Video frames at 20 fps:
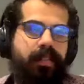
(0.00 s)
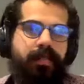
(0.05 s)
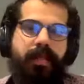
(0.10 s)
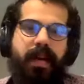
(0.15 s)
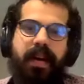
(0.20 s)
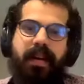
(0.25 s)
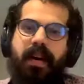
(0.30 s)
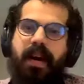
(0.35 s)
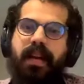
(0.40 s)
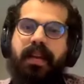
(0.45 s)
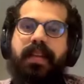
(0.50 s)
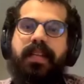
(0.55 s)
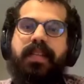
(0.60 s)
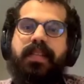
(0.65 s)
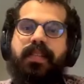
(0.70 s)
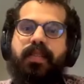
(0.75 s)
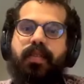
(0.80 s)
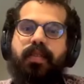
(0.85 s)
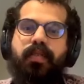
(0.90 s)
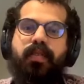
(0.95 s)
my
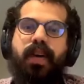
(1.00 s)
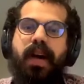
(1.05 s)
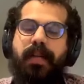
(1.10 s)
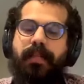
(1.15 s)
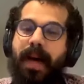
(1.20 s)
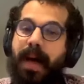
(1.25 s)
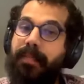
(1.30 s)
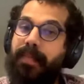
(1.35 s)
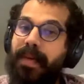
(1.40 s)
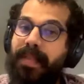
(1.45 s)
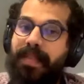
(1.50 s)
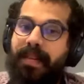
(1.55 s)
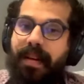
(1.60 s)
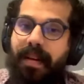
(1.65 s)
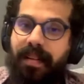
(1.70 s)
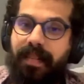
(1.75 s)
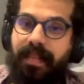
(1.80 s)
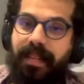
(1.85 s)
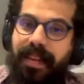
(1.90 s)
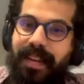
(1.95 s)
colleagues to do a
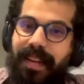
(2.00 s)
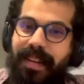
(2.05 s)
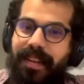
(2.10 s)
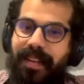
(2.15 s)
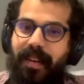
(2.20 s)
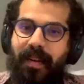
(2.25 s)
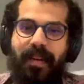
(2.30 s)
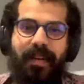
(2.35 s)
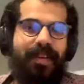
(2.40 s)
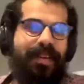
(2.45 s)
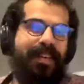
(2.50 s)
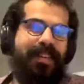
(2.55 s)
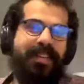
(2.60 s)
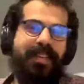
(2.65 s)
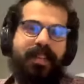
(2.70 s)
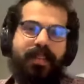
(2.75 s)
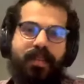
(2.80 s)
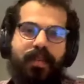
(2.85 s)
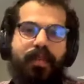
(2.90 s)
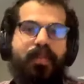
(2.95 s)
mapathon in your
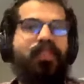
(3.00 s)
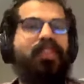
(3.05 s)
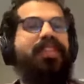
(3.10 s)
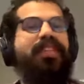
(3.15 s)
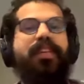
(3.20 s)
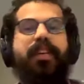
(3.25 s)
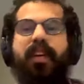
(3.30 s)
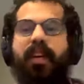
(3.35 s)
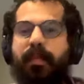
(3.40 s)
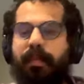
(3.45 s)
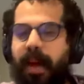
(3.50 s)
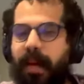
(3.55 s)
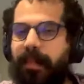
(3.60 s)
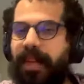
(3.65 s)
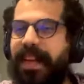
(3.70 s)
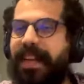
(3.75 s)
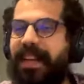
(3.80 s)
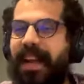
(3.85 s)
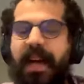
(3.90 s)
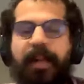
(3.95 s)
institution, in your
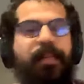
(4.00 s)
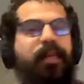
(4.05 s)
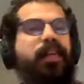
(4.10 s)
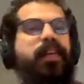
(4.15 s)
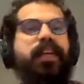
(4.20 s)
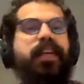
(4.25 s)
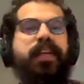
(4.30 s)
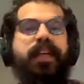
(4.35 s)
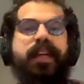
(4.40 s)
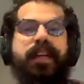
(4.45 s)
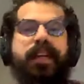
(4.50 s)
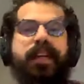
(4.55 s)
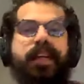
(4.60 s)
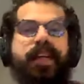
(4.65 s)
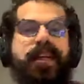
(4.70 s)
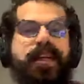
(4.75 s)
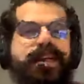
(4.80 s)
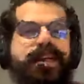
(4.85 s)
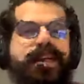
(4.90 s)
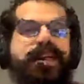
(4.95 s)
public library, in
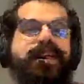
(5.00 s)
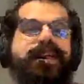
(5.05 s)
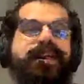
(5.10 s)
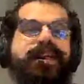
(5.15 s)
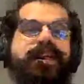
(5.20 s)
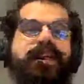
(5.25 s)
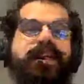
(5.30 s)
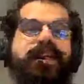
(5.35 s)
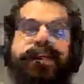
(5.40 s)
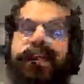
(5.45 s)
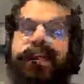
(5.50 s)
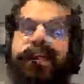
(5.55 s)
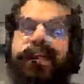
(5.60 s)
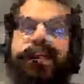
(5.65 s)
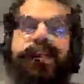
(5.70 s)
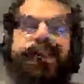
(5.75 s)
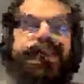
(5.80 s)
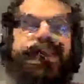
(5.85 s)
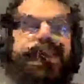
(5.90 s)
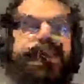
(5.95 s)
your art center, in your
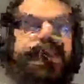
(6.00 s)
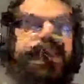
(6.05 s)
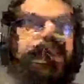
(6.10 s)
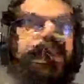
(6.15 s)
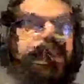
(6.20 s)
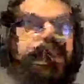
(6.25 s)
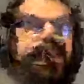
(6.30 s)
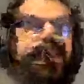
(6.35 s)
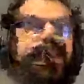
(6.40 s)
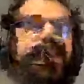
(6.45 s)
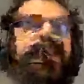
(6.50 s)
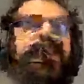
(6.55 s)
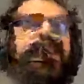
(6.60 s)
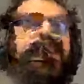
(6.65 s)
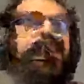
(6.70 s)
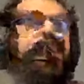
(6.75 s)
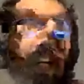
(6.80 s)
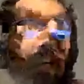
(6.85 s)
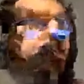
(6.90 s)
community center, I'm